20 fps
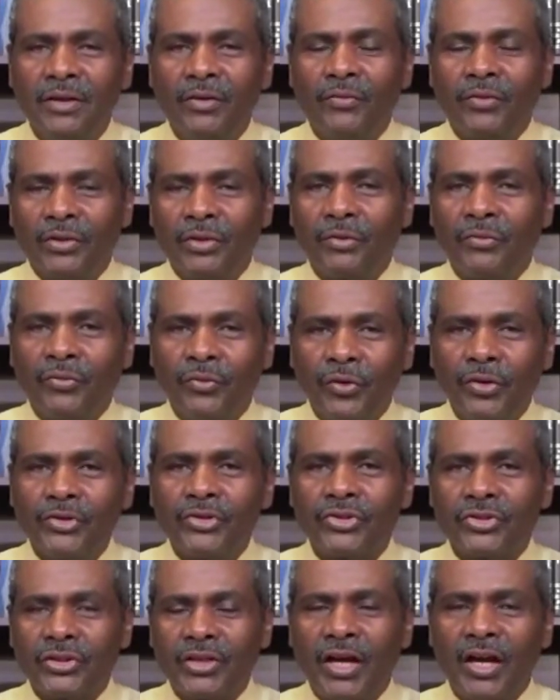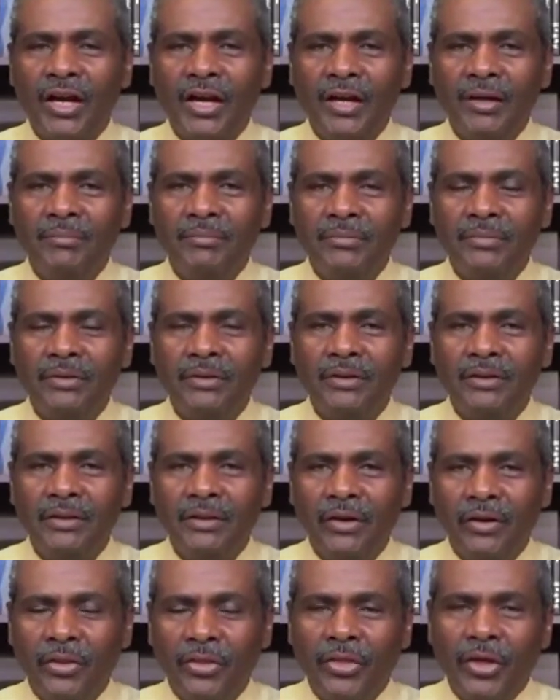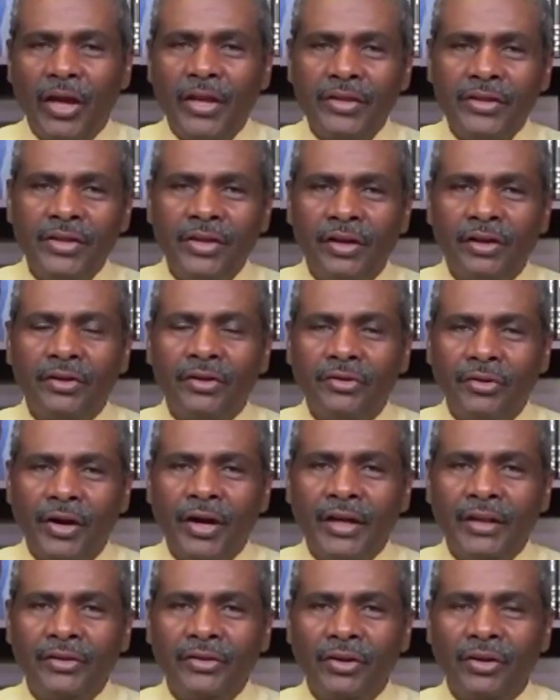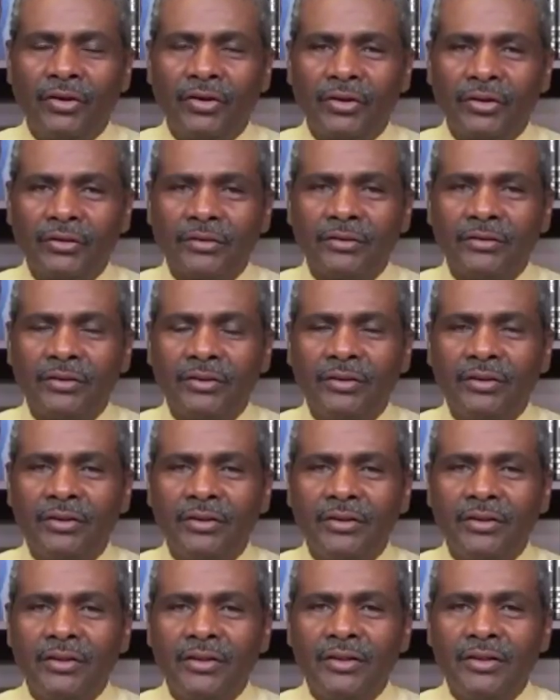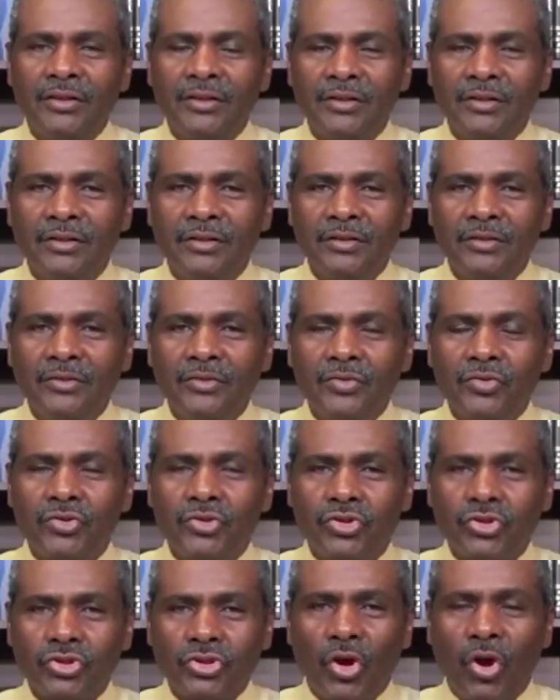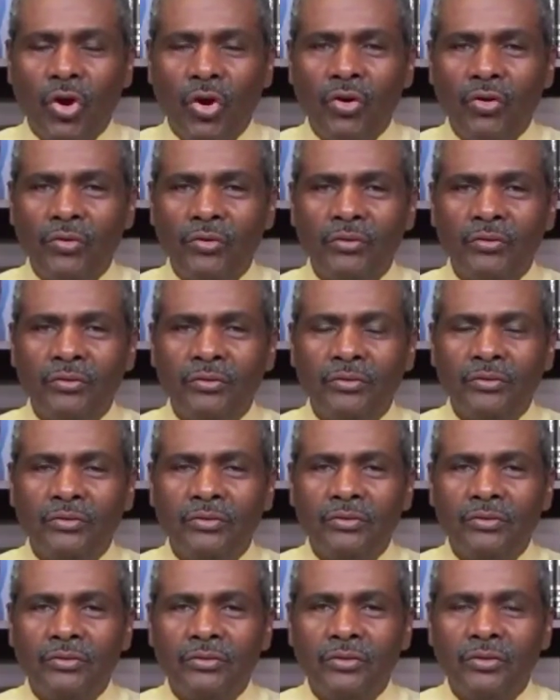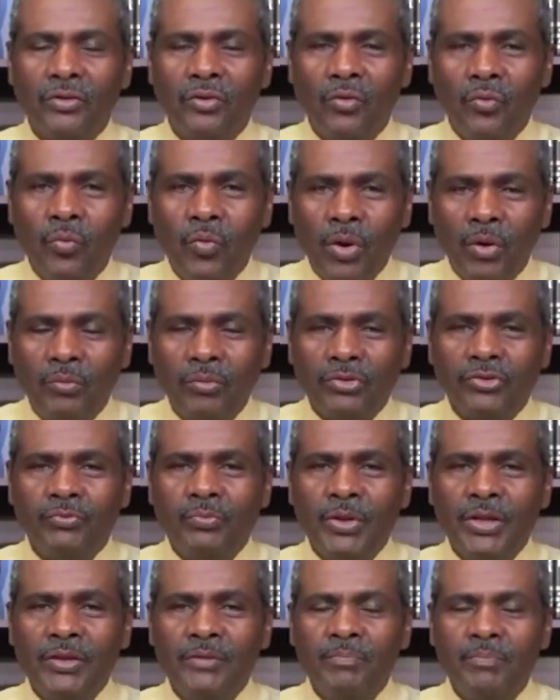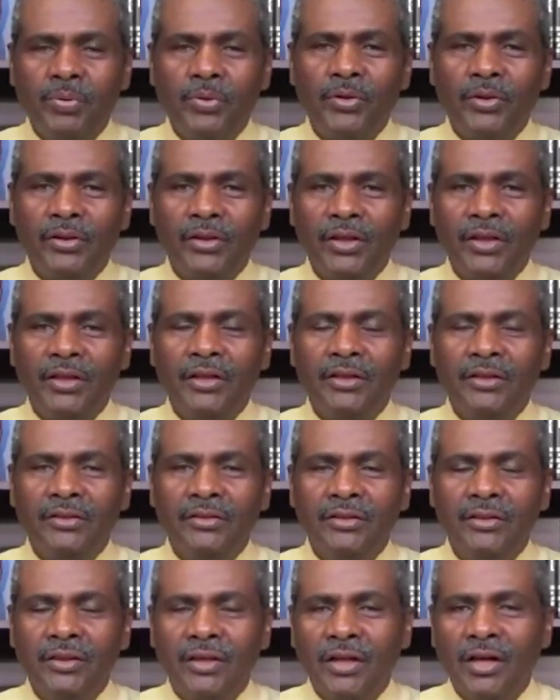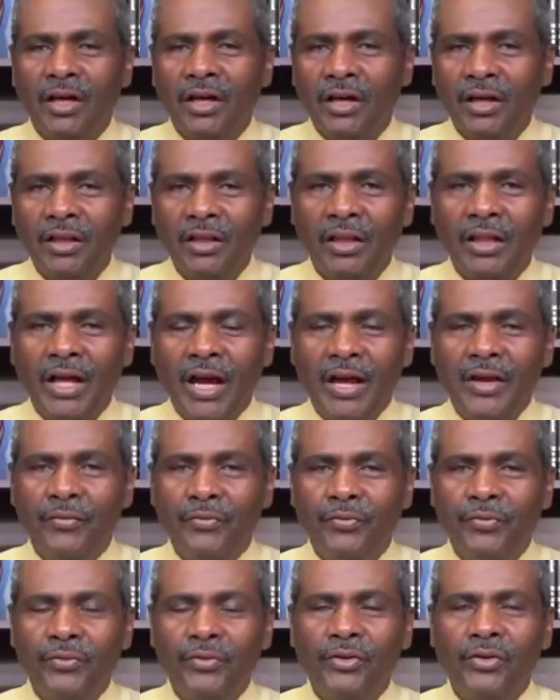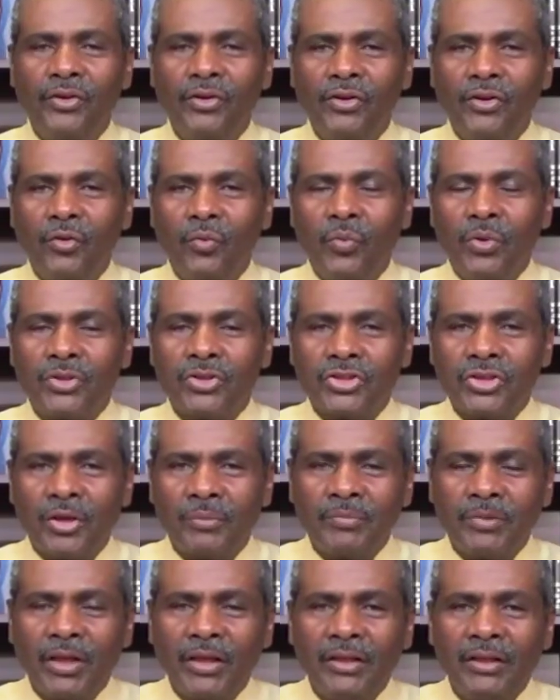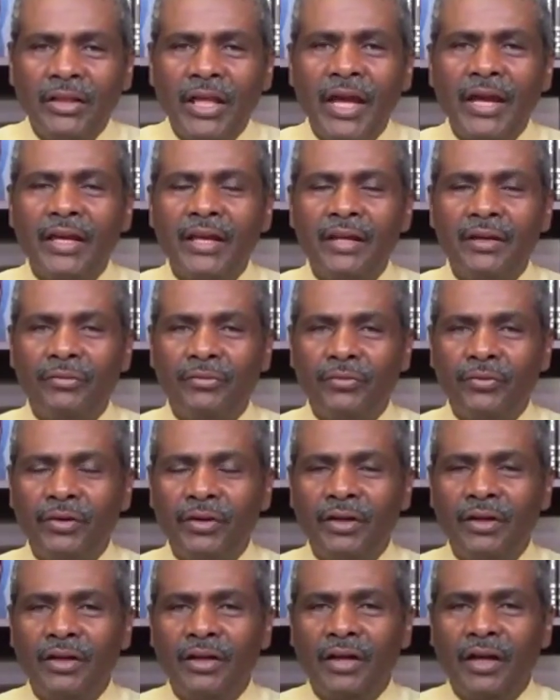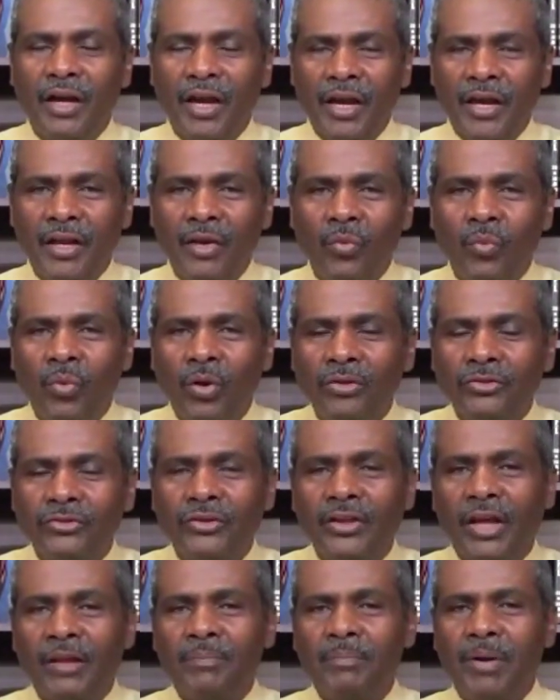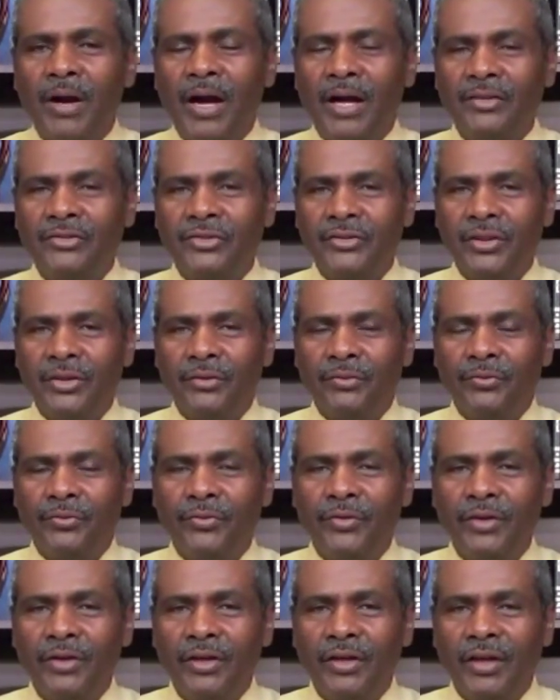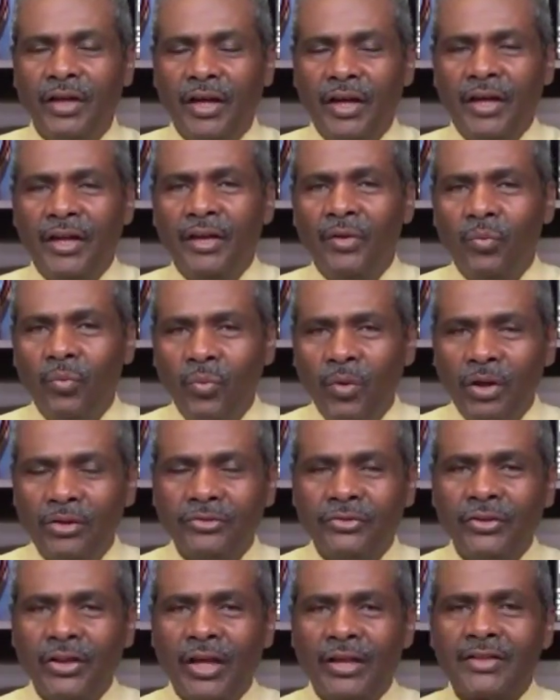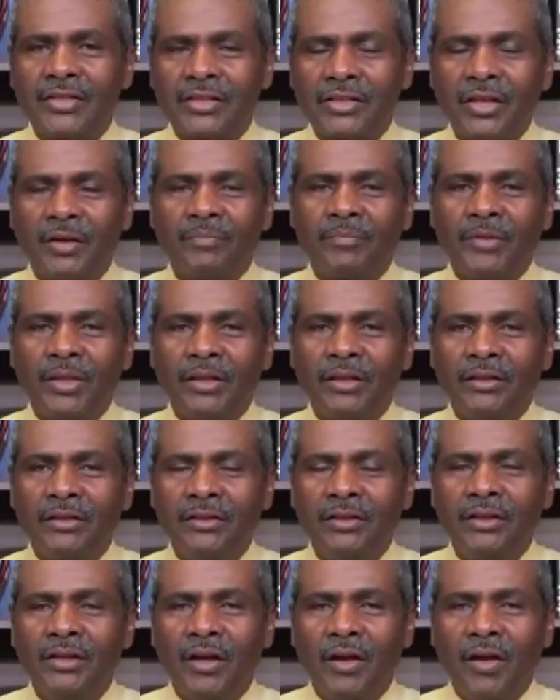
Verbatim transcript: for the first time, that young granddaughter saw what was being put in her life was something negative and it was not positive and it was not something